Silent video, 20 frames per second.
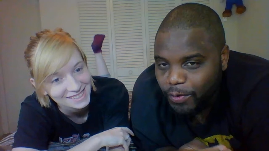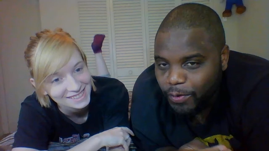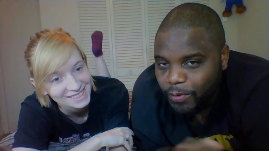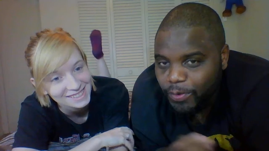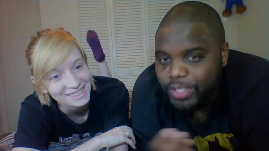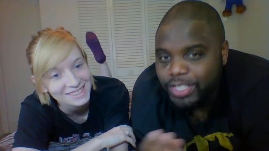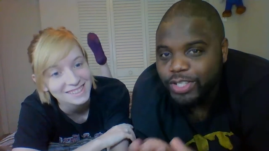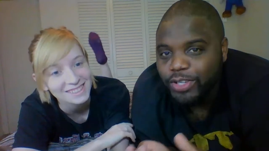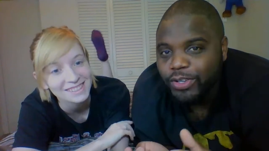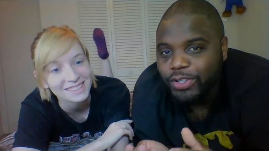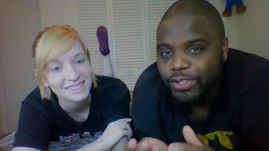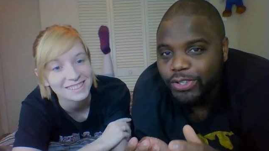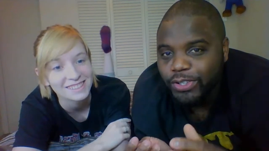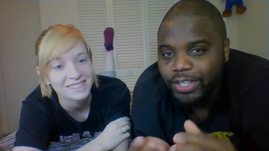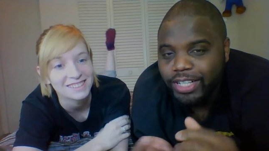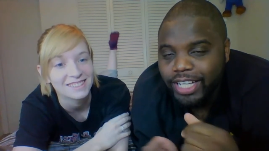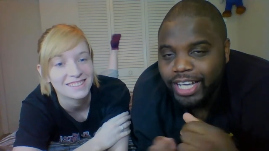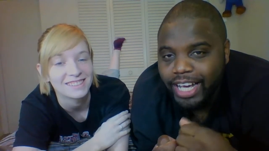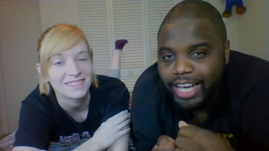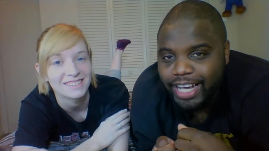Speaker 1: What's going
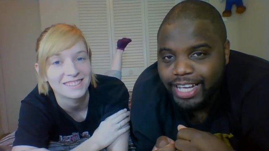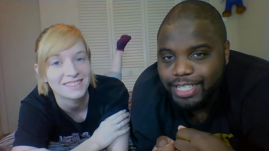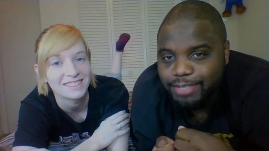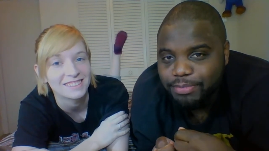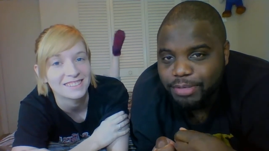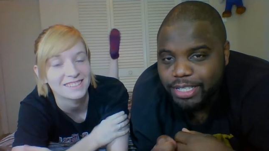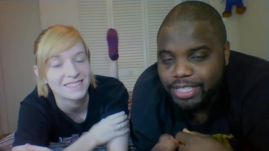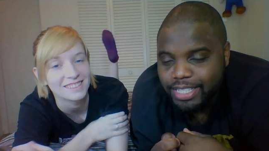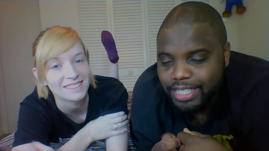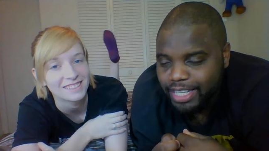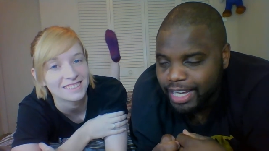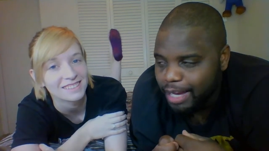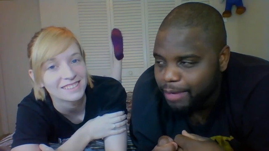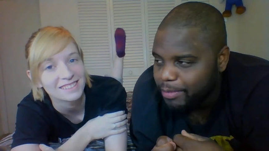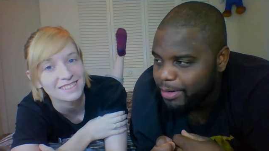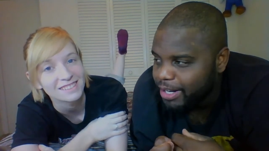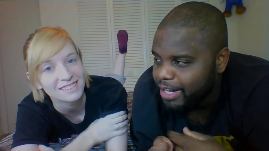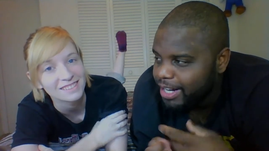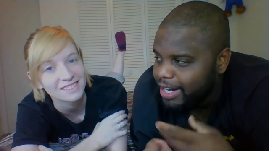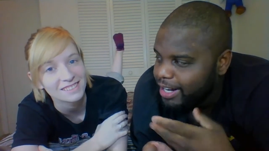on, guys? Beastly
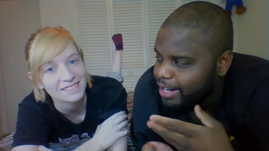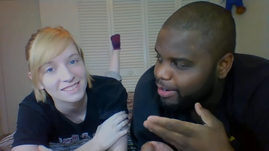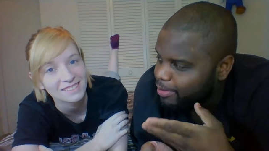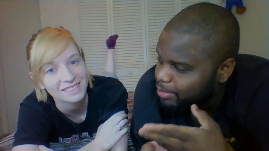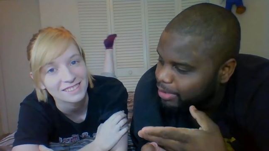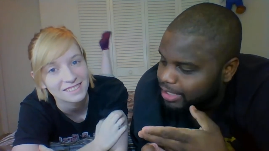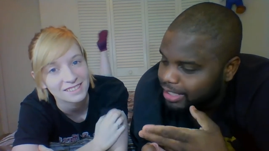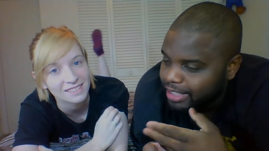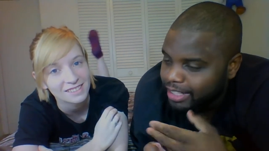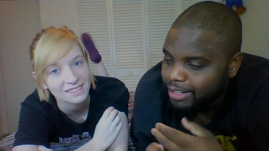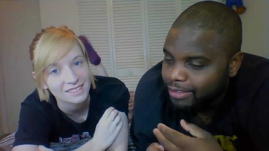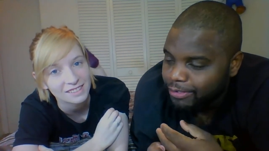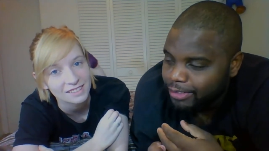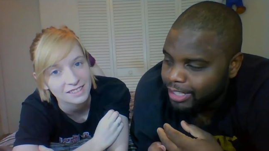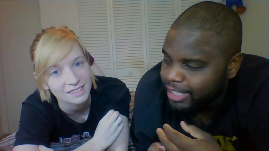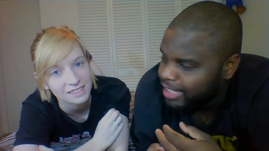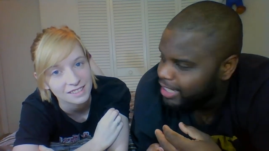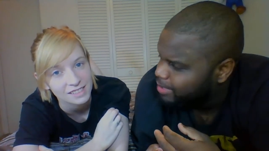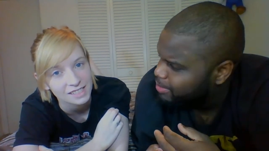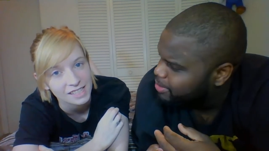Gamer here with the
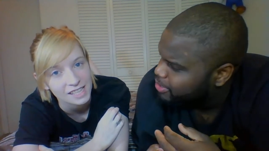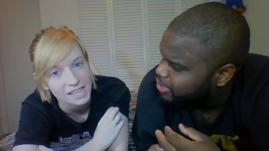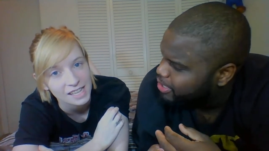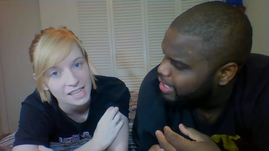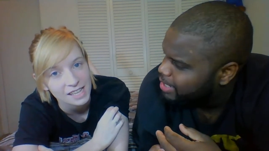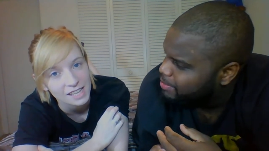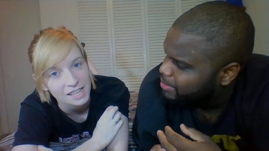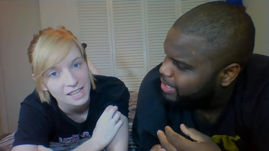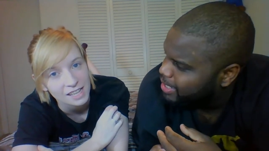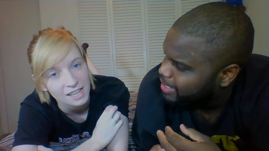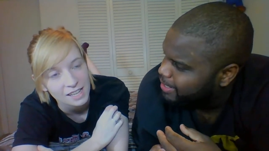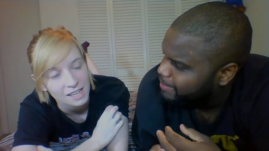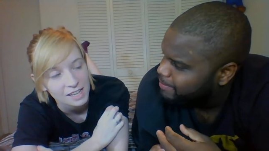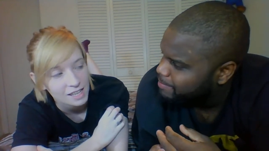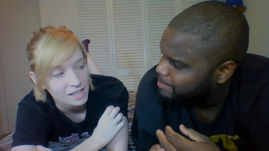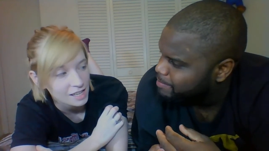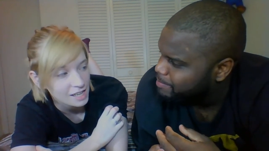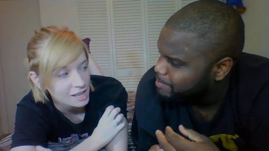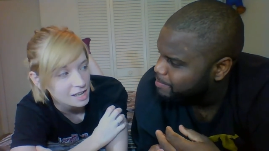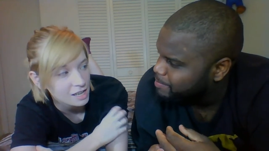lovely. What's your name
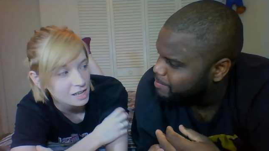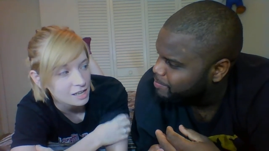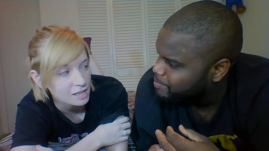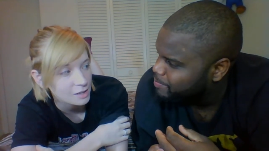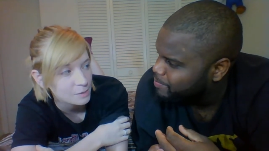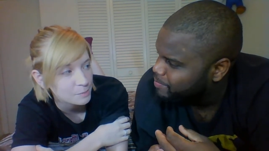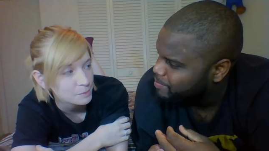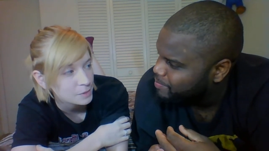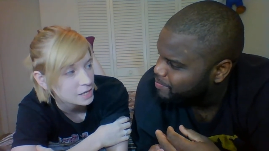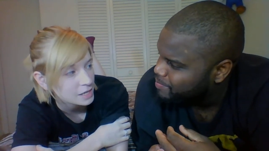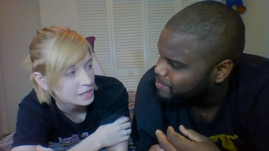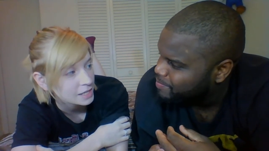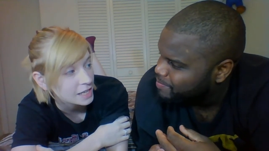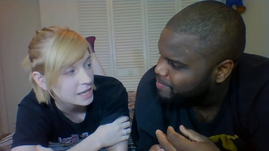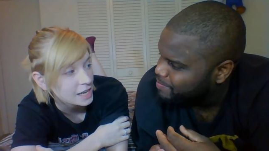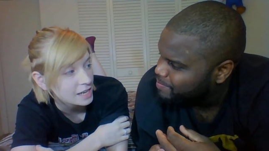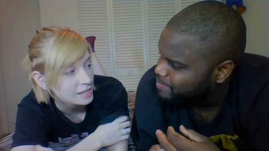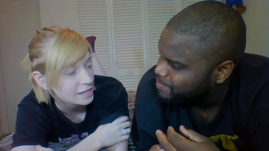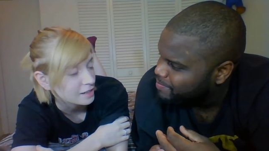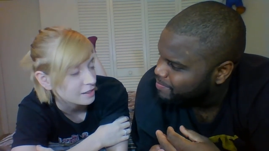again?
Speaker 2: Um,
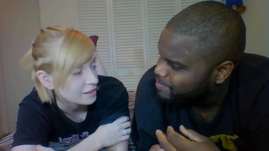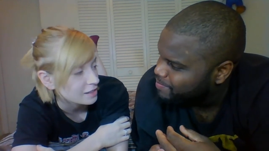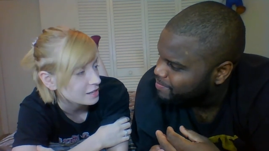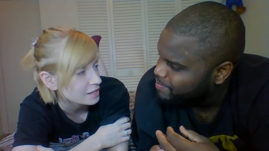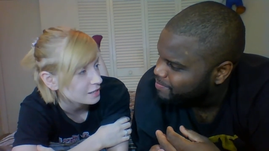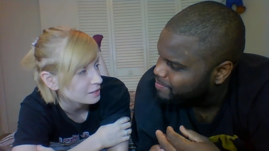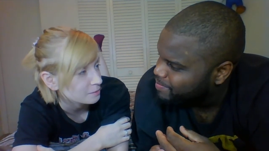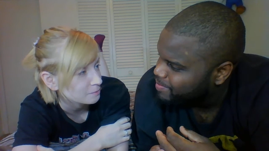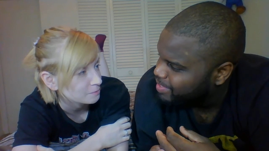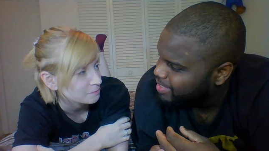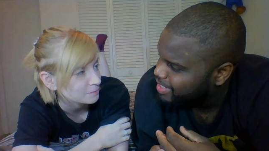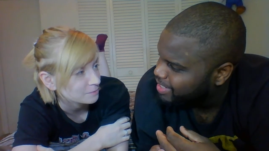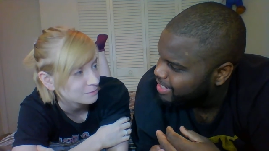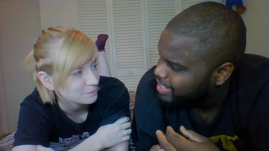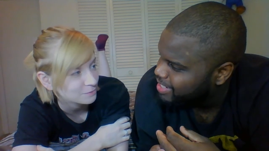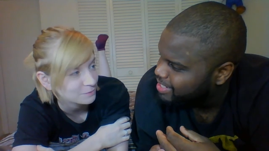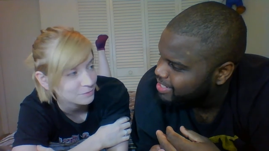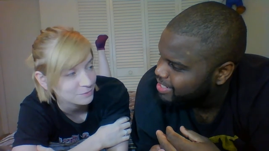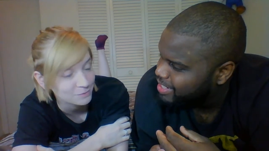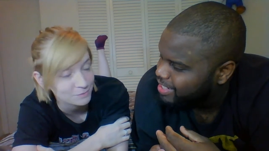Kate, I think. And
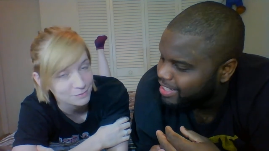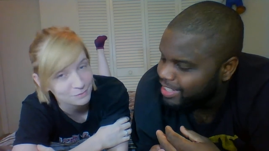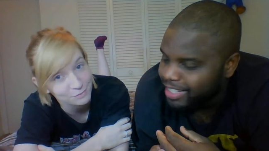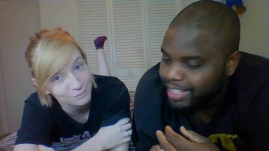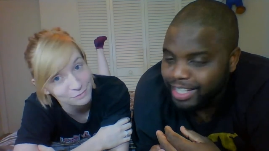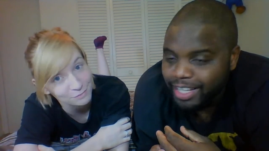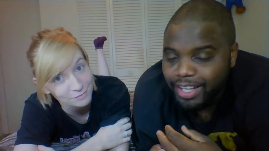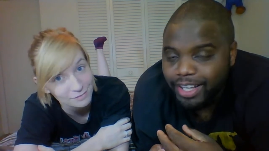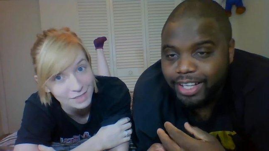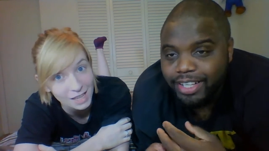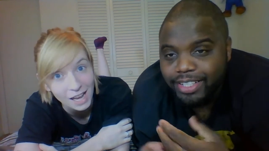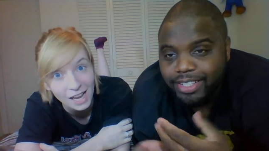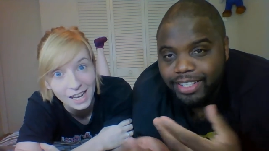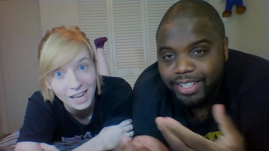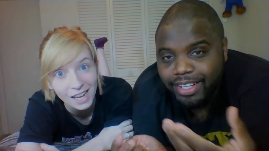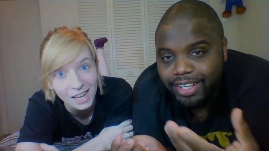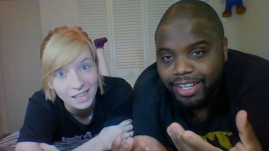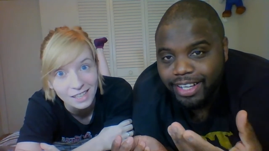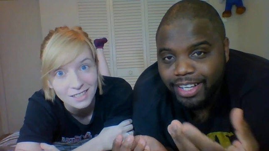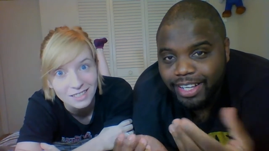yeah, that's it. I
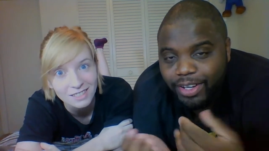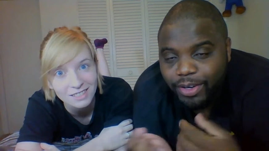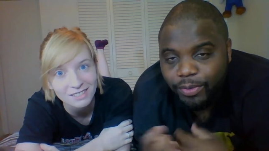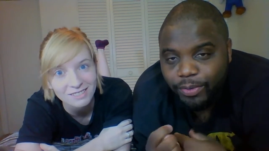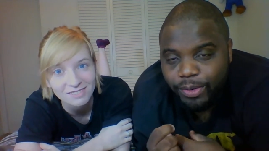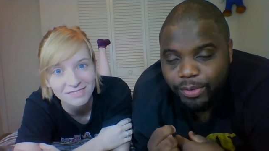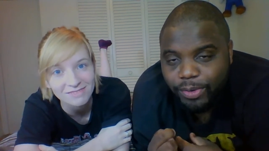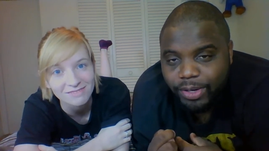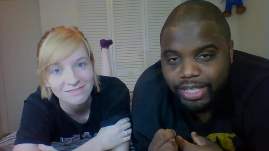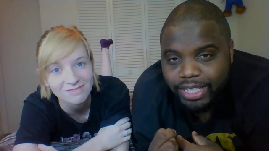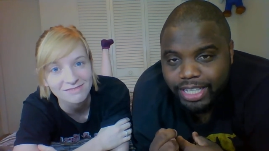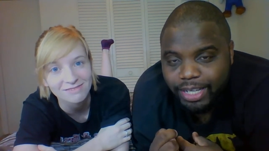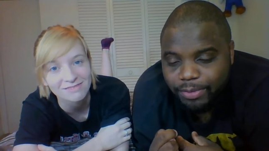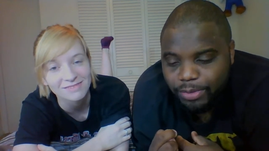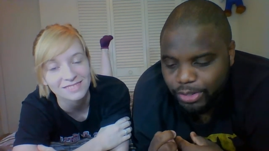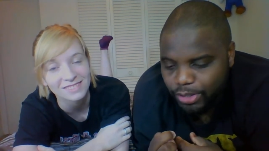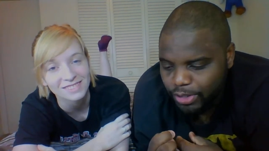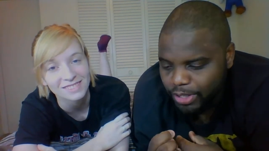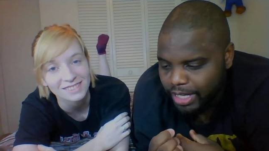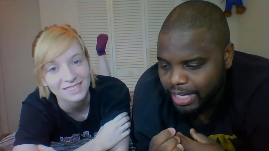guess.
Speaker 1: We wanted to get
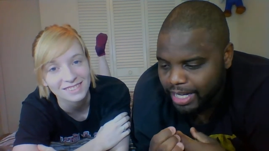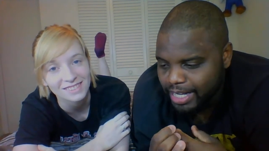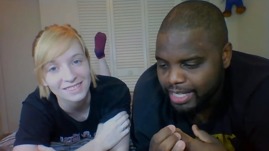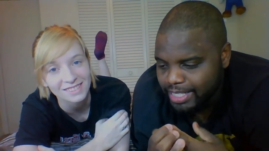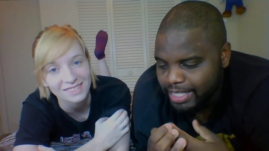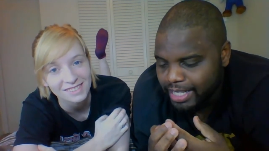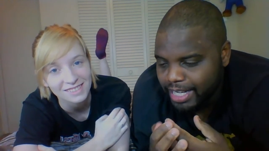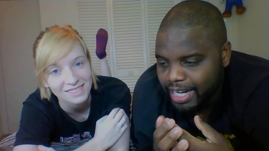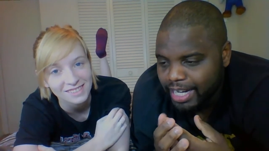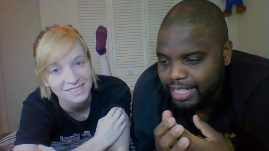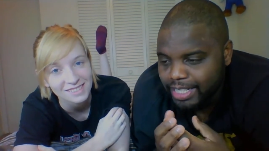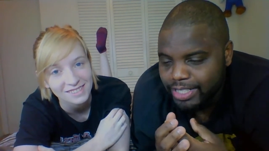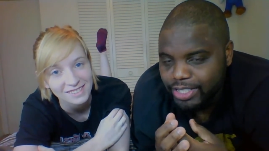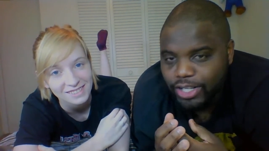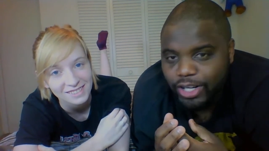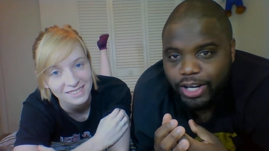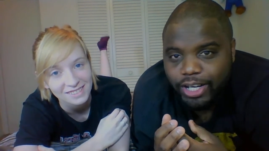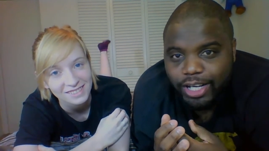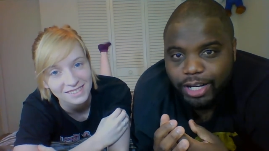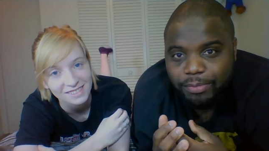with you guys and kind of
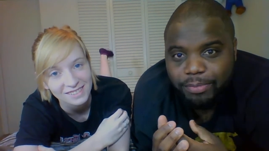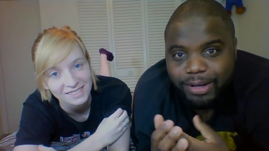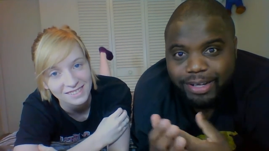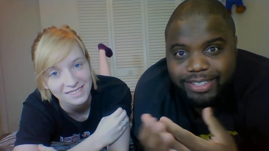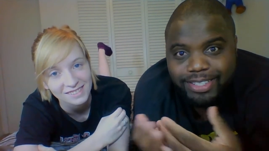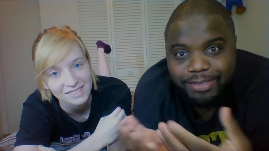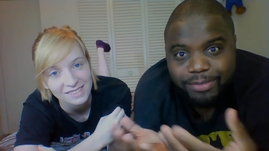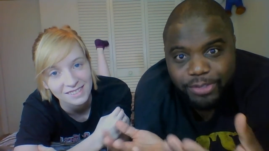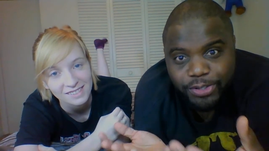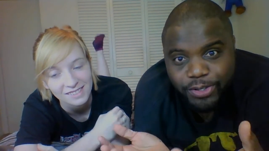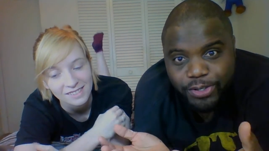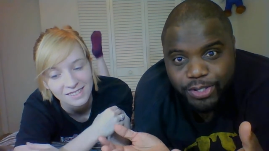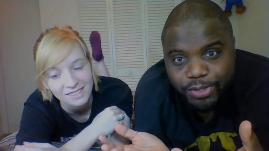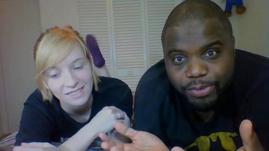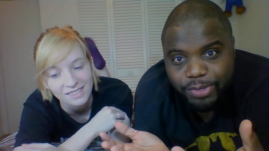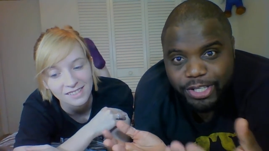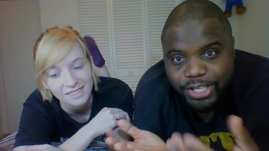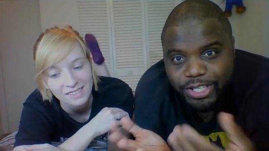talk about some news that we